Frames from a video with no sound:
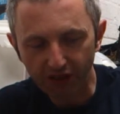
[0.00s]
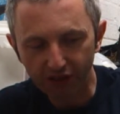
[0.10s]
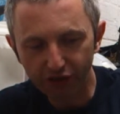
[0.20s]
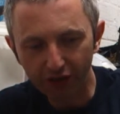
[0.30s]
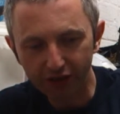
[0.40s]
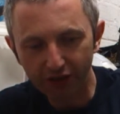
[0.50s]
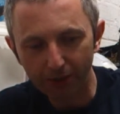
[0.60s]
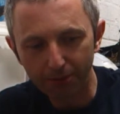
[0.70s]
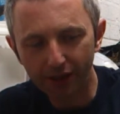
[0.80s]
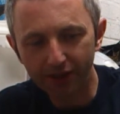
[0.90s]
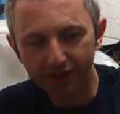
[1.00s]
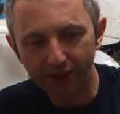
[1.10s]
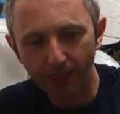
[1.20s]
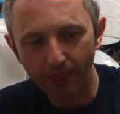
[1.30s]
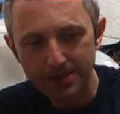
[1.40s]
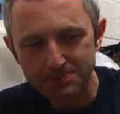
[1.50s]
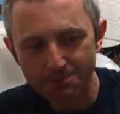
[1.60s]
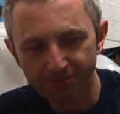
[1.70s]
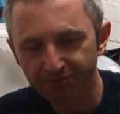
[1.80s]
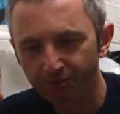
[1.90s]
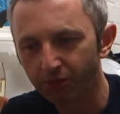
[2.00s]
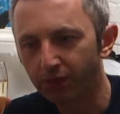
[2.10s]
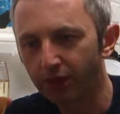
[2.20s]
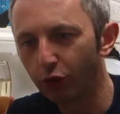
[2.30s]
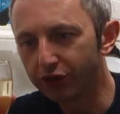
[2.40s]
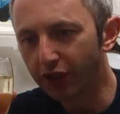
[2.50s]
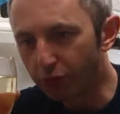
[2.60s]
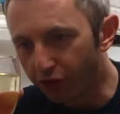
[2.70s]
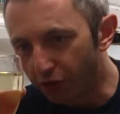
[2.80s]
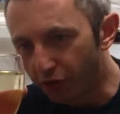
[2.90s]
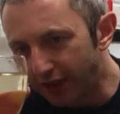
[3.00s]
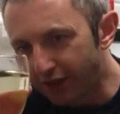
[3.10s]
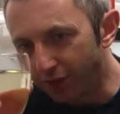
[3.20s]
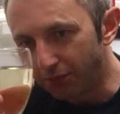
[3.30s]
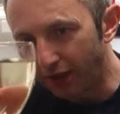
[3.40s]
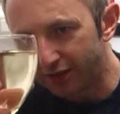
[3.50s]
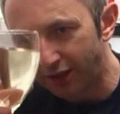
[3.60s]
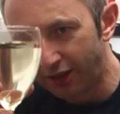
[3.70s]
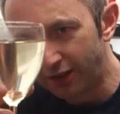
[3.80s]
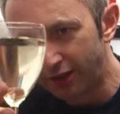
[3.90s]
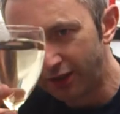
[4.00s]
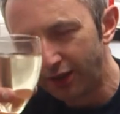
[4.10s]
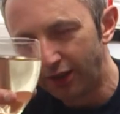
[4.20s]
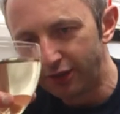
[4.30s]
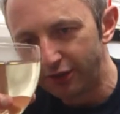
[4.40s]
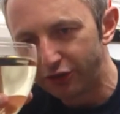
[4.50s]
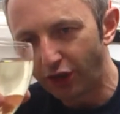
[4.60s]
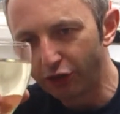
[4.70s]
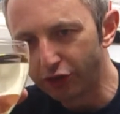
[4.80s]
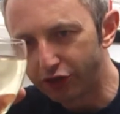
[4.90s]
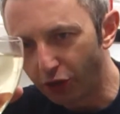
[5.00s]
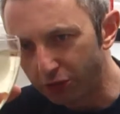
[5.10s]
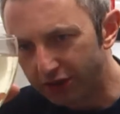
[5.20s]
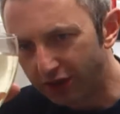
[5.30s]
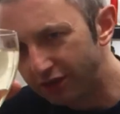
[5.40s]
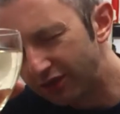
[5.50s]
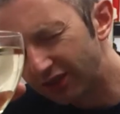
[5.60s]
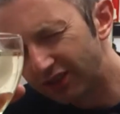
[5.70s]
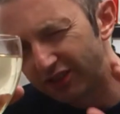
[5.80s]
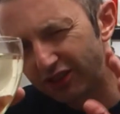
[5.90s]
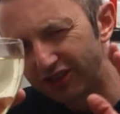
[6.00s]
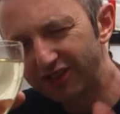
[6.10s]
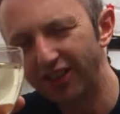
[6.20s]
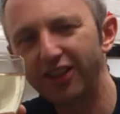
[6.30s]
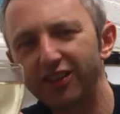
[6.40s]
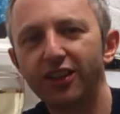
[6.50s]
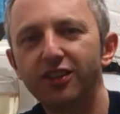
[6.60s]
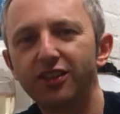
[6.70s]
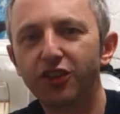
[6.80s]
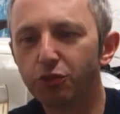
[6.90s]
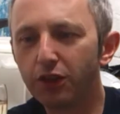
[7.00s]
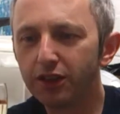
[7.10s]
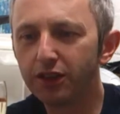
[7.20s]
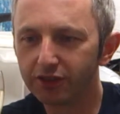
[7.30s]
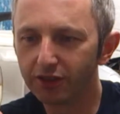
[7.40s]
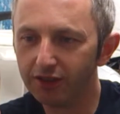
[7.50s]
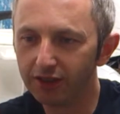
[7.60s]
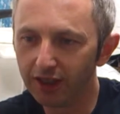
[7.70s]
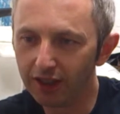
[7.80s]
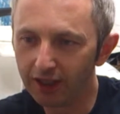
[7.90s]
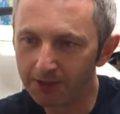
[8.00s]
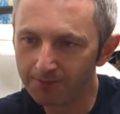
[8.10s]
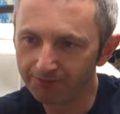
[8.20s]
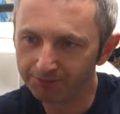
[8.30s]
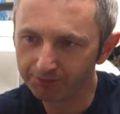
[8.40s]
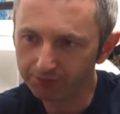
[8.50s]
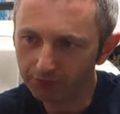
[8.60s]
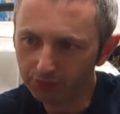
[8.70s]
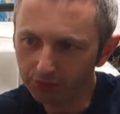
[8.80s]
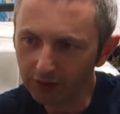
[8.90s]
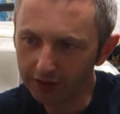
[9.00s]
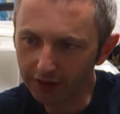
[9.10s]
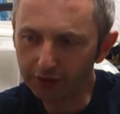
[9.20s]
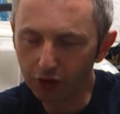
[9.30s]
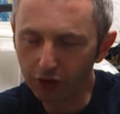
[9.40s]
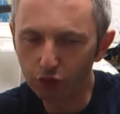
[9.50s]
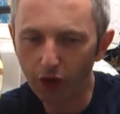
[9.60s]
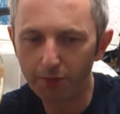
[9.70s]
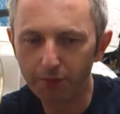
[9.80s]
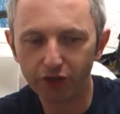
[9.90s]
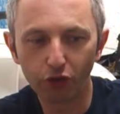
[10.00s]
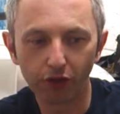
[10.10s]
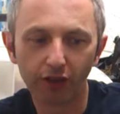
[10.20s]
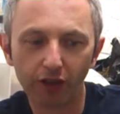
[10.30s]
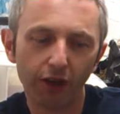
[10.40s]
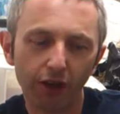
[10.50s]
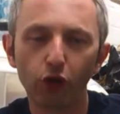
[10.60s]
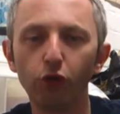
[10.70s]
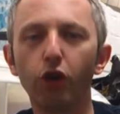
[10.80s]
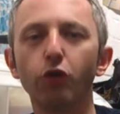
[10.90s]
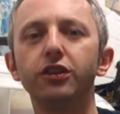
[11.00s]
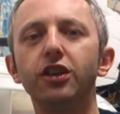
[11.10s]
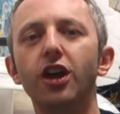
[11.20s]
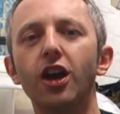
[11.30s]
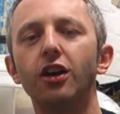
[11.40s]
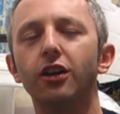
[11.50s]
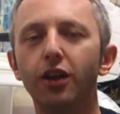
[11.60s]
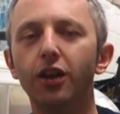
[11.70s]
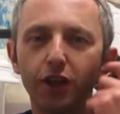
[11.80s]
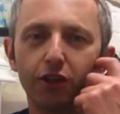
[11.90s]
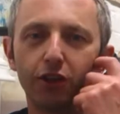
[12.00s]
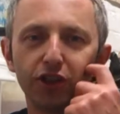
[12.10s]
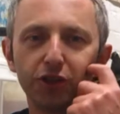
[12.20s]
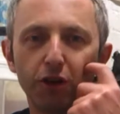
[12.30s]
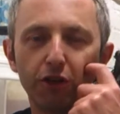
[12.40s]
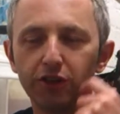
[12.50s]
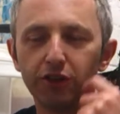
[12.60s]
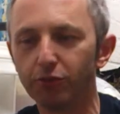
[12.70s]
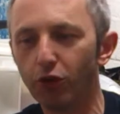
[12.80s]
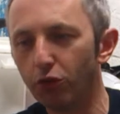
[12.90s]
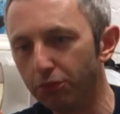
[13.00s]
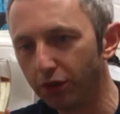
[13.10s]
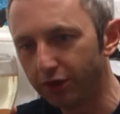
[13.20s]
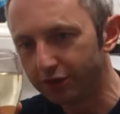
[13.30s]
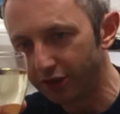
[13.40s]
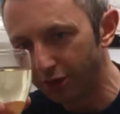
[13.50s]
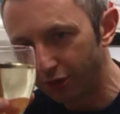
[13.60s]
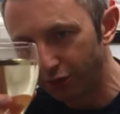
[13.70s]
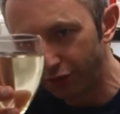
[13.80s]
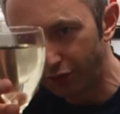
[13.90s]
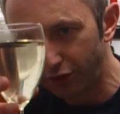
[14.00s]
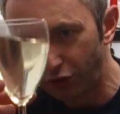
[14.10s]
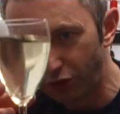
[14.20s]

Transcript: it's not actually that bad. It's, I would say it's more of a medium, that is. There's dry undertone, but it can just taste a hint of the sweetness, and they use quite a bit of sugar. And I don't know the recipe offhand at the moment, but if any of you